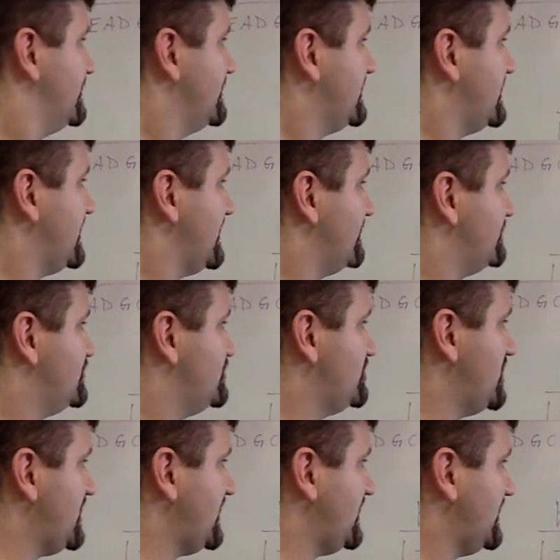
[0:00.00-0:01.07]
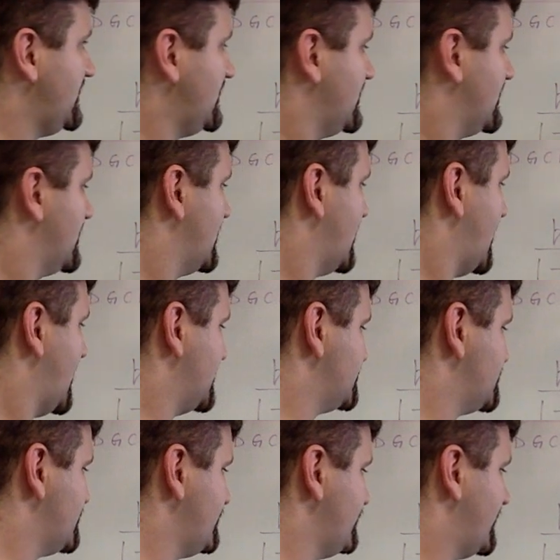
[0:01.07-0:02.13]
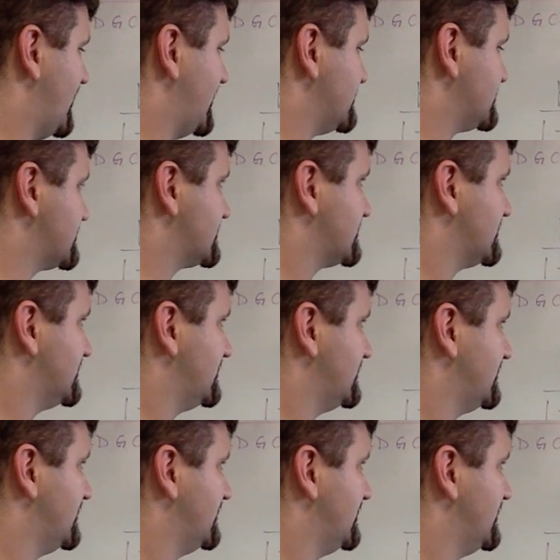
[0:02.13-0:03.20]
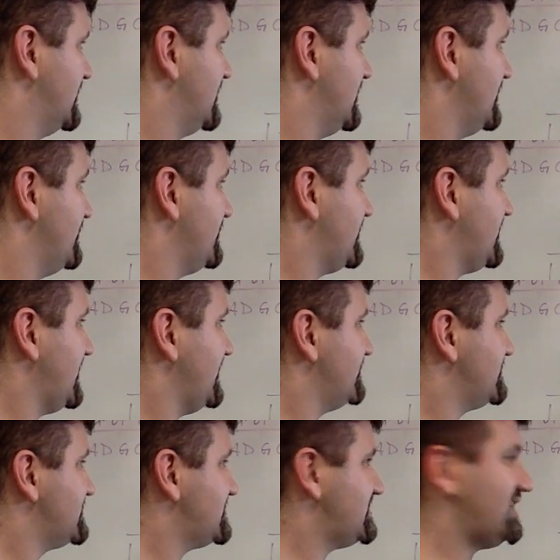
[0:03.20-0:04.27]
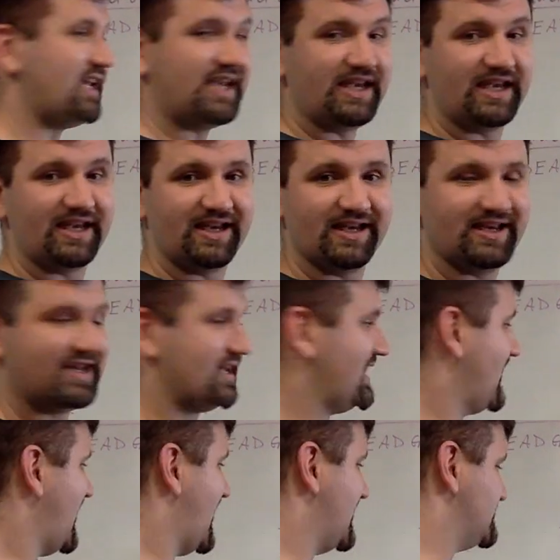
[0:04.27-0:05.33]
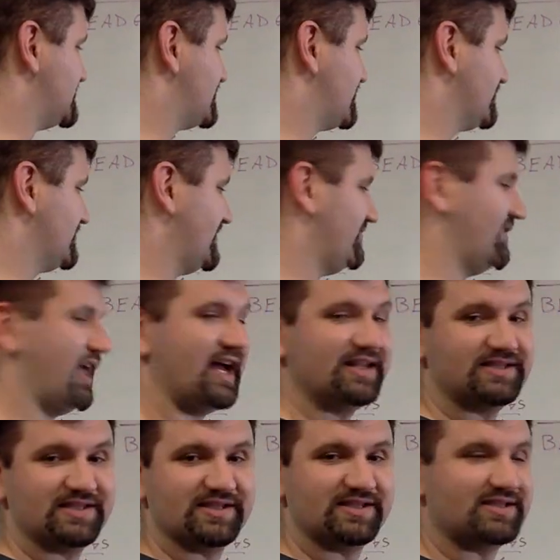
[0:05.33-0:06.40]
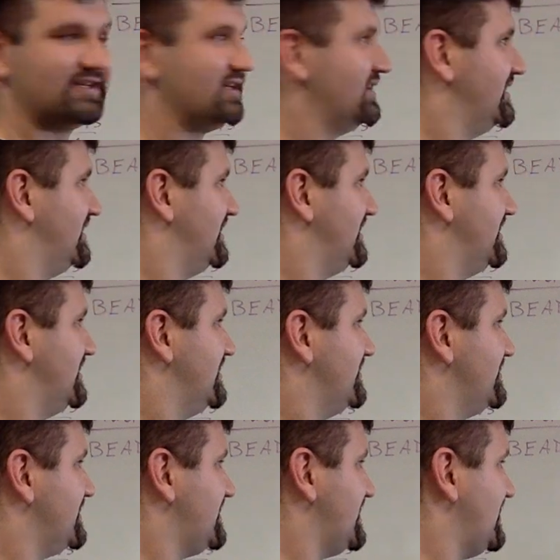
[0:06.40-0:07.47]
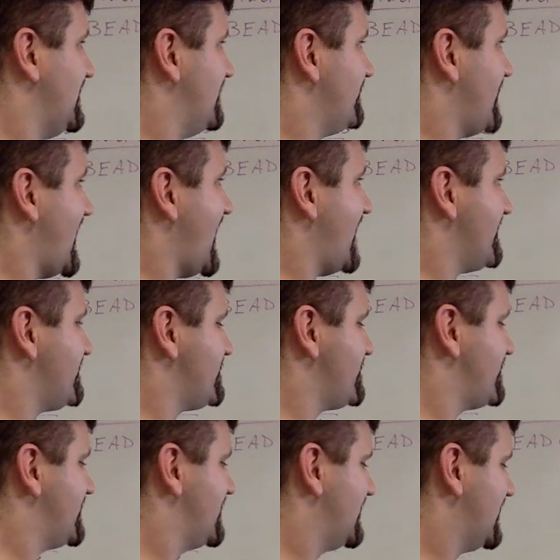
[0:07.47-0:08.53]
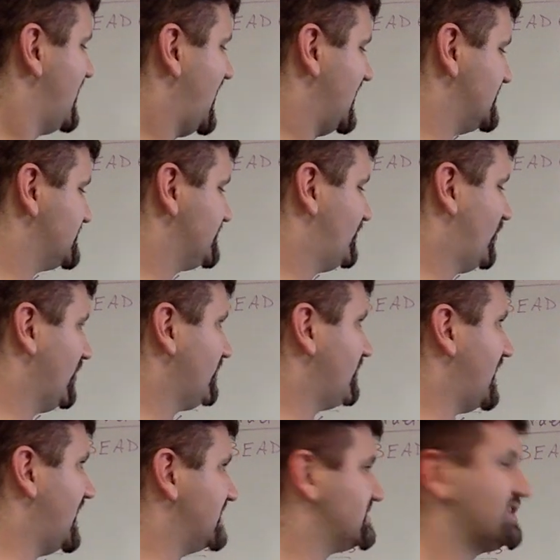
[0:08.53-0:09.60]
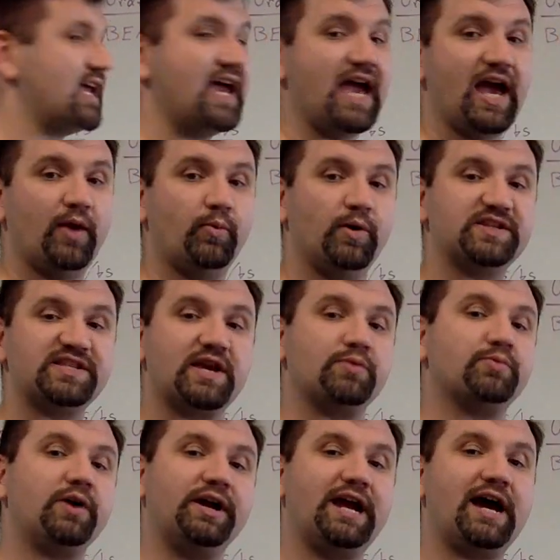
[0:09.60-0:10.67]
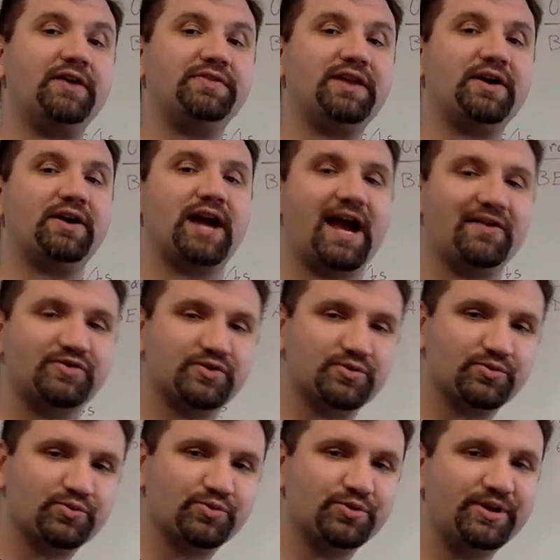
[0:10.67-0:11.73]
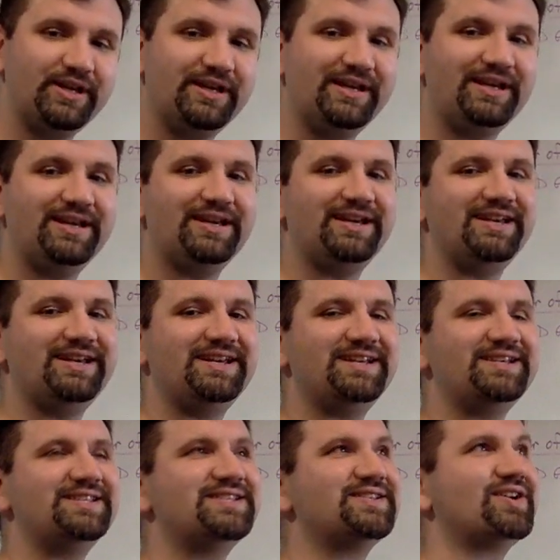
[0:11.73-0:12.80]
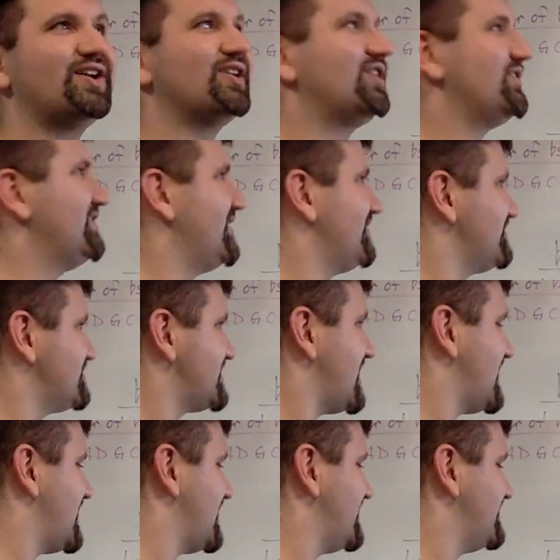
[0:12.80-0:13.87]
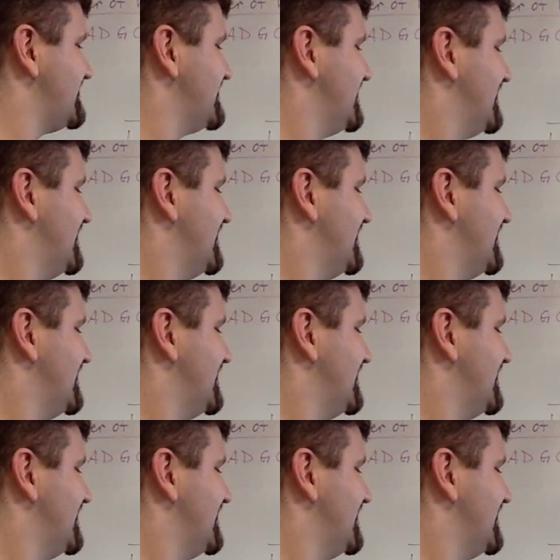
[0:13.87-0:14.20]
The key of G has two flats. The key of C has three flats. The key of F has four flats. And once I run out there, I have to restart on the other side.